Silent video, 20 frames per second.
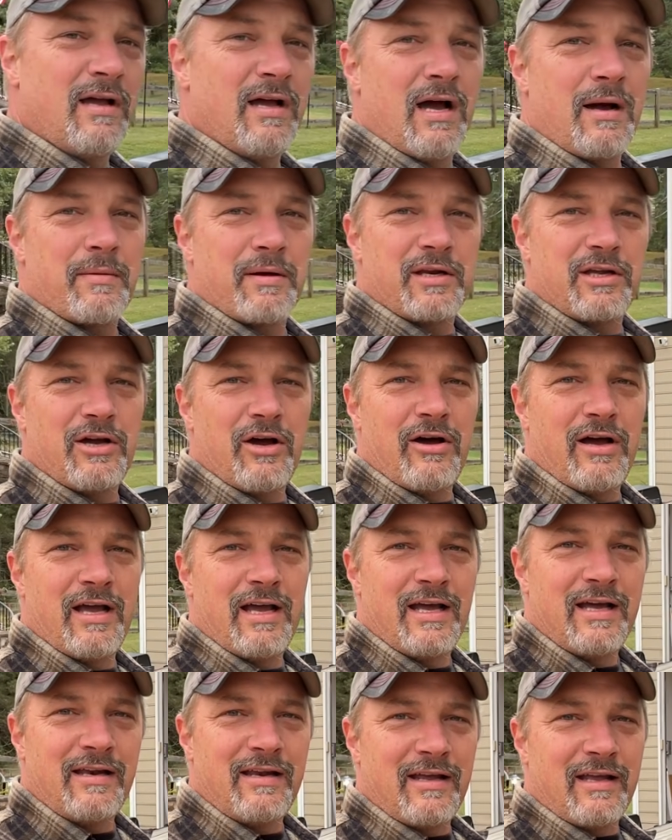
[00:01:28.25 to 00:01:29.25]
going to go
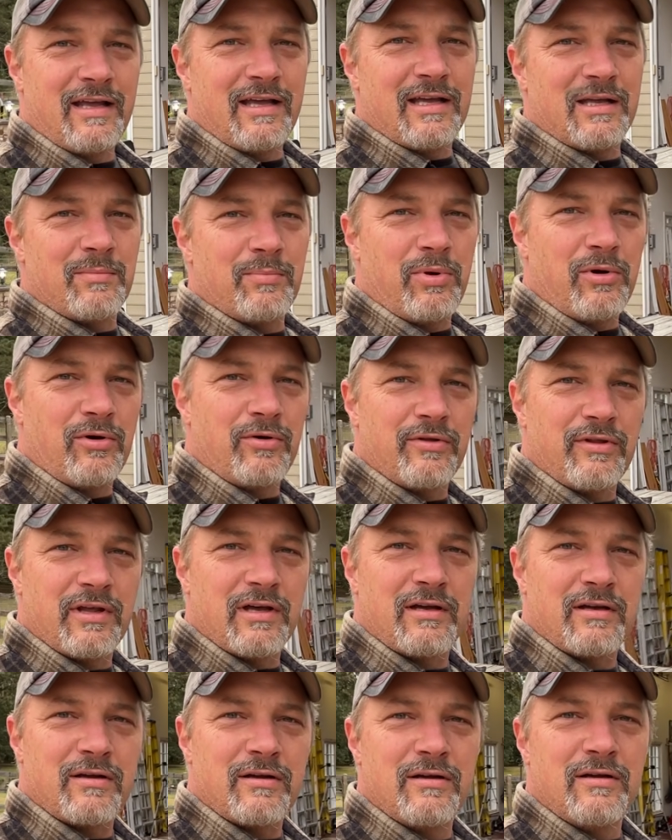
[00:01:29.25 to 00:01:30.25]
ahead and pull
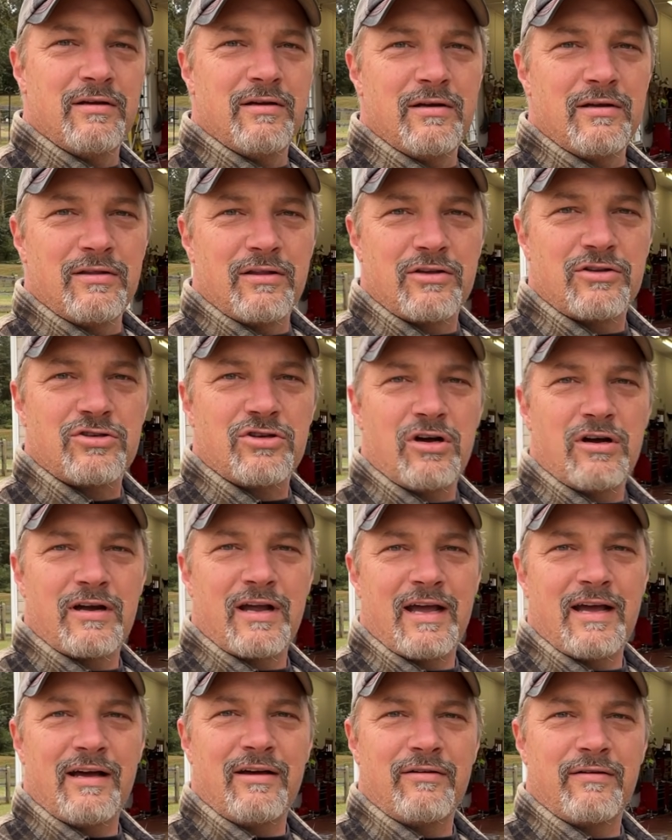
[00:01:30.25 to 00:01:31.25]
the truck
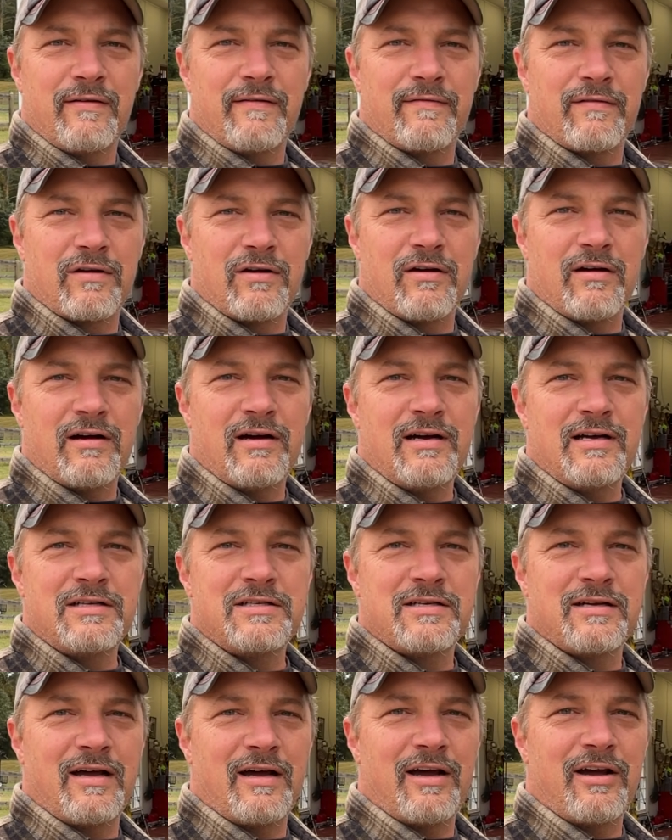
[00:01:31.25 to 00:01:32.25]
out of the
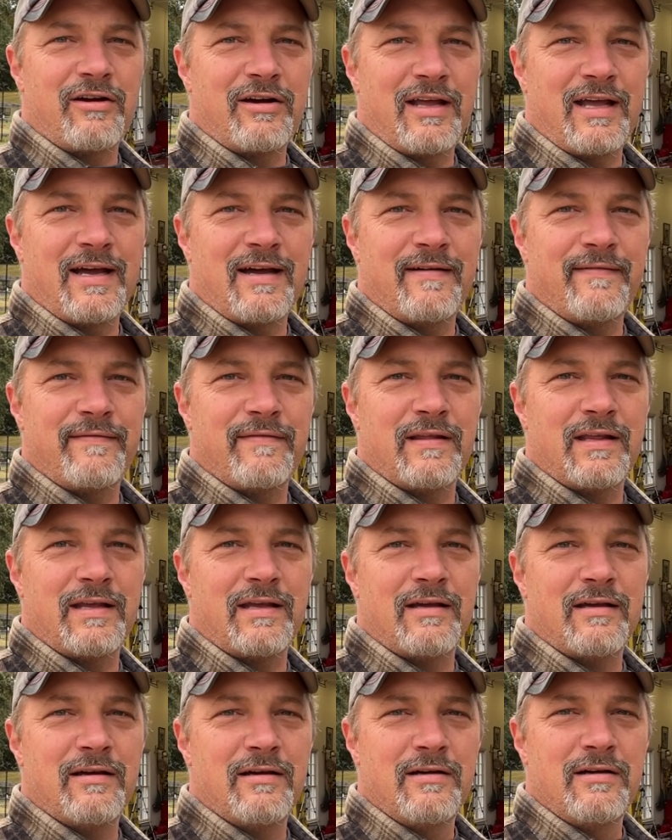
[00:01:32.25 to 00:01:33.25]
garage. I already have
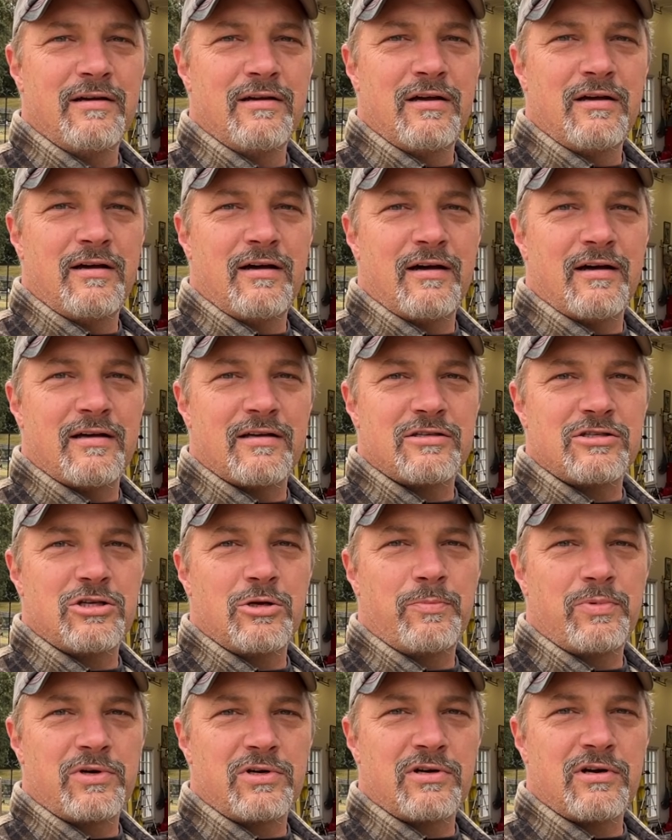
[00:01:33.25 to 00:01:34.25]
the
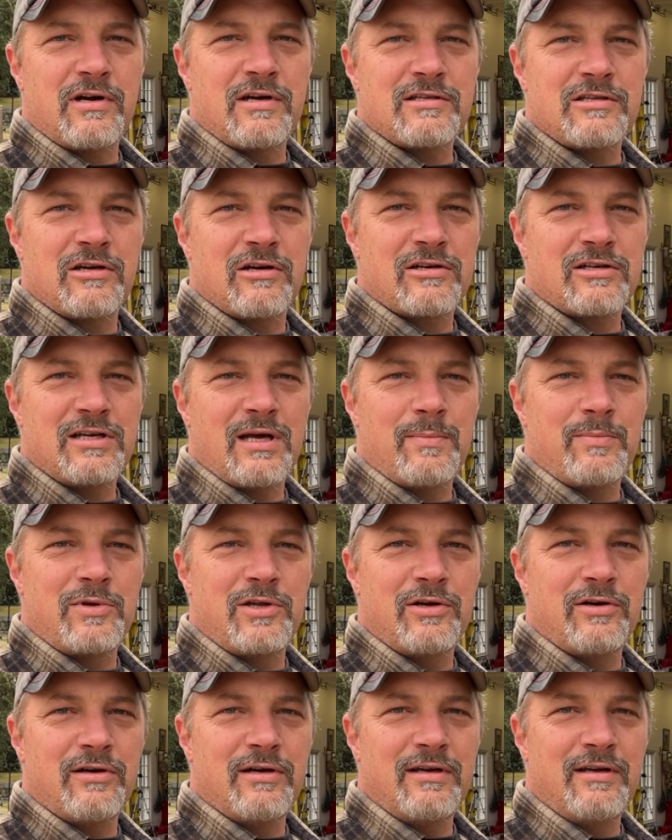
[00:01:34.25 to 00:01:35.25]
super truss hooked up
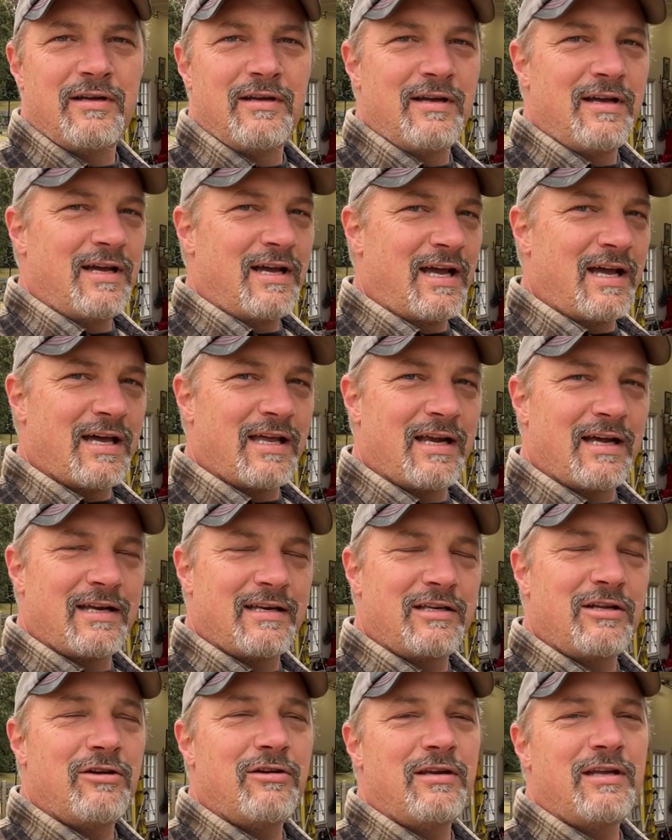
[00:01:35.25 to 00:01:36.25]
to it, and I
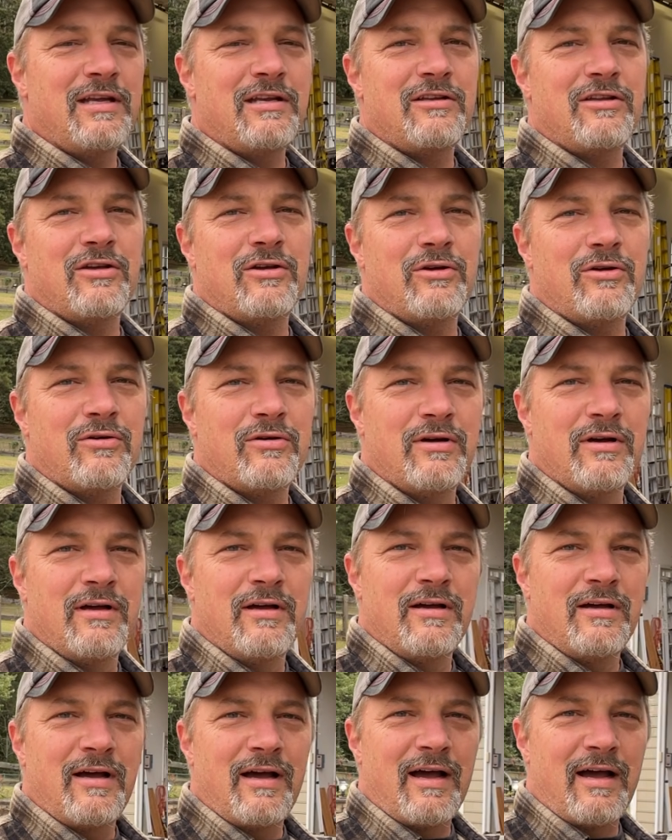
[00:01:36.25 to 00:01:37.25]
do need to
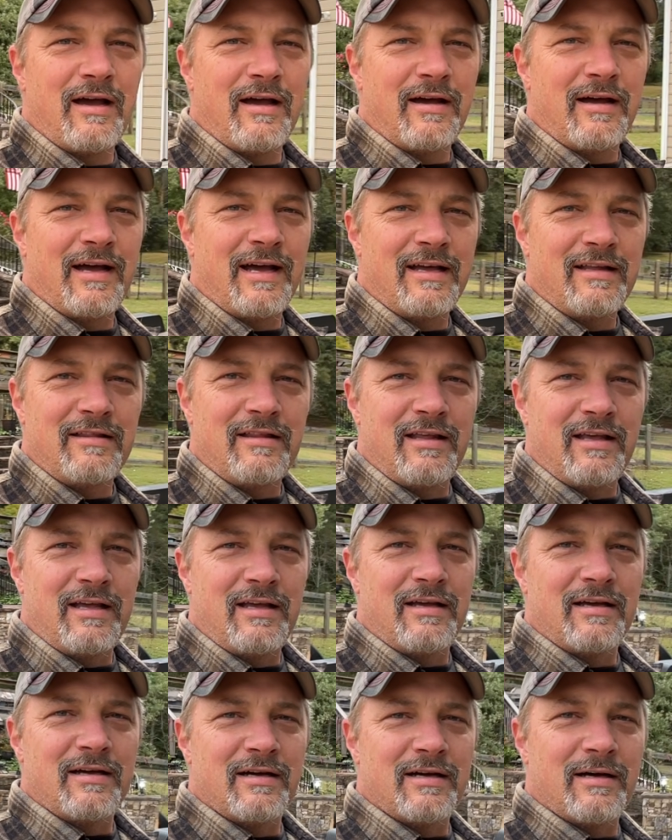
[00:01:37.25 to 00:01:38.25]
add
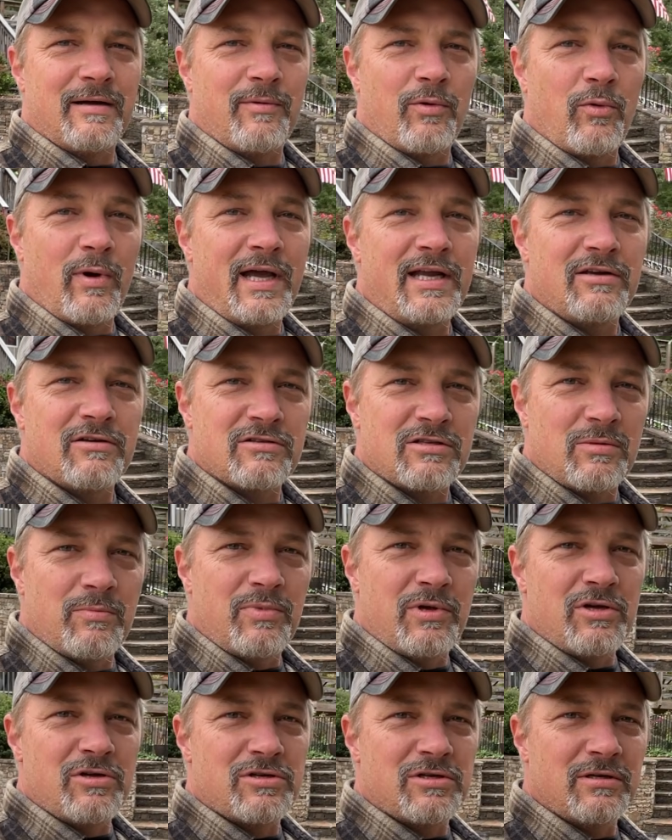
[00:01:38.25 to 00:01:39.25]
the weight
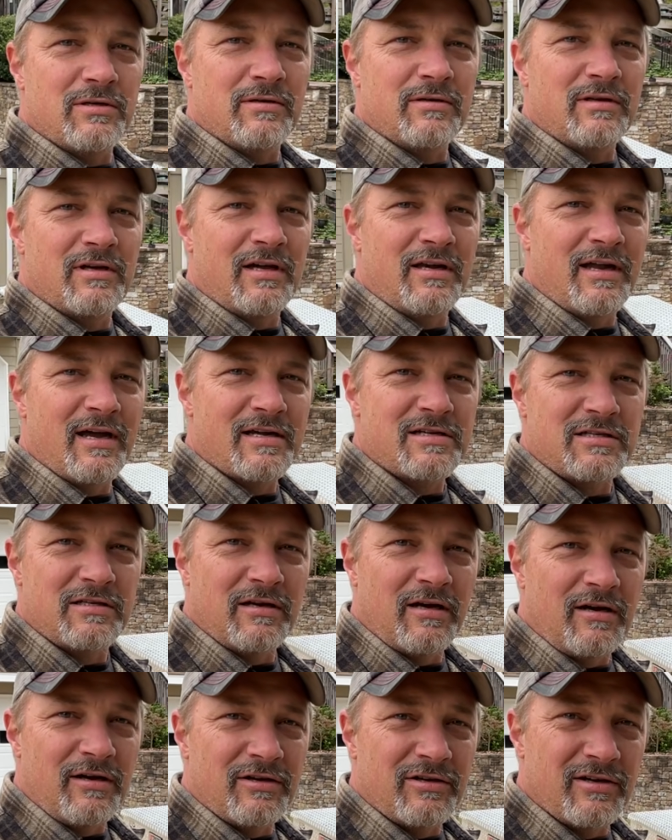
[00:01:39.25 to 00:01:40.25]
distribution connection
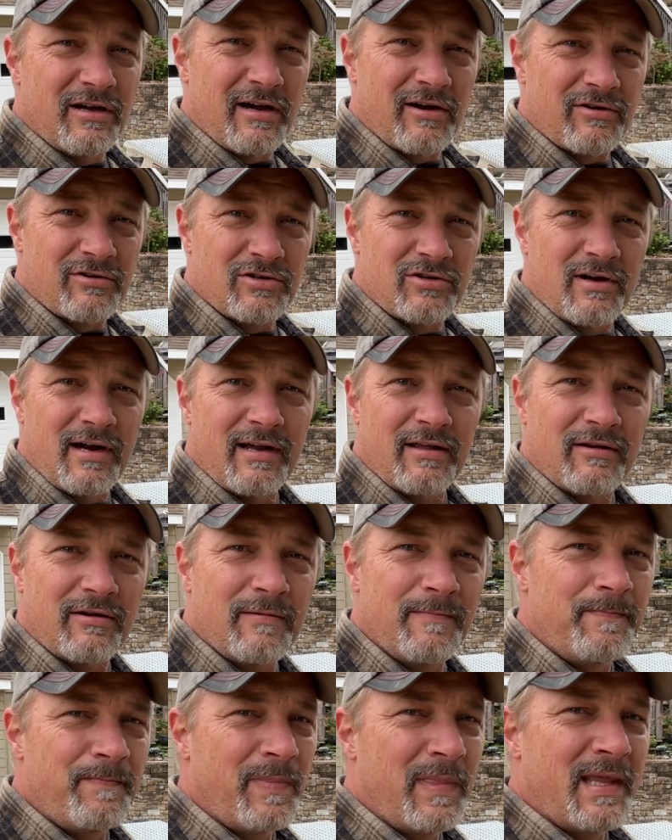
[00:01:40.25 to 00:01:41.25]
onto our trailer.
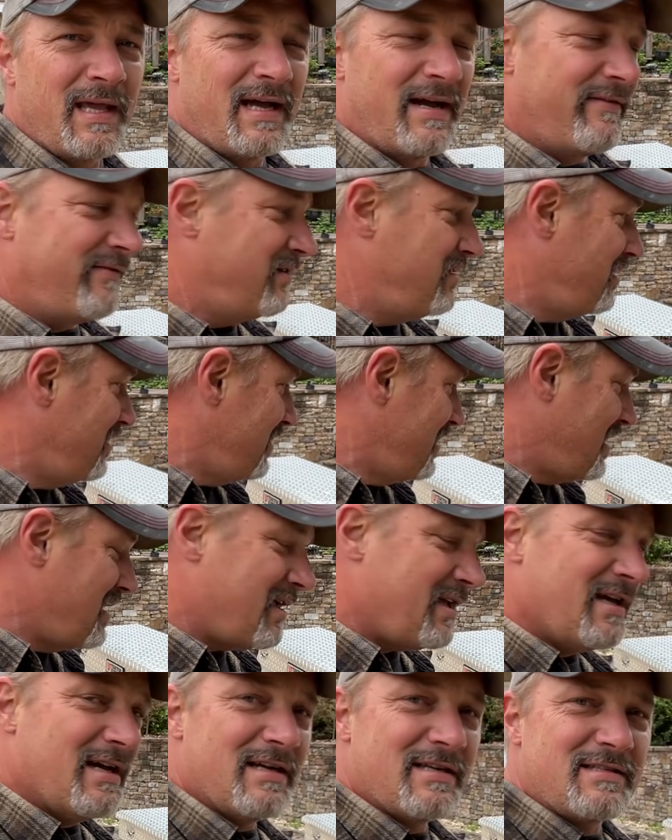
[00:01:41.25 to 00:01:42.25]
Haven't done that
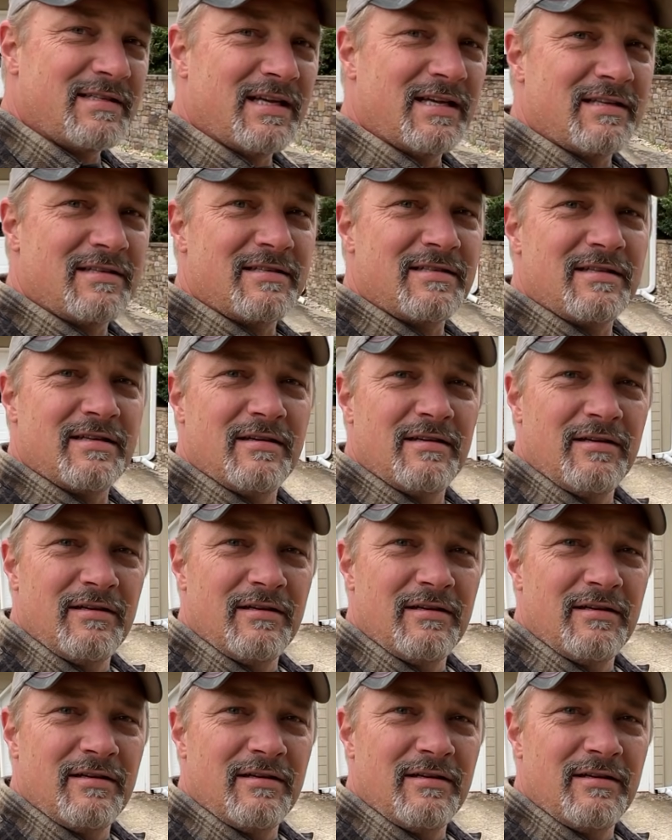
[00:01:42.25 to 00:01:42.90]
yet since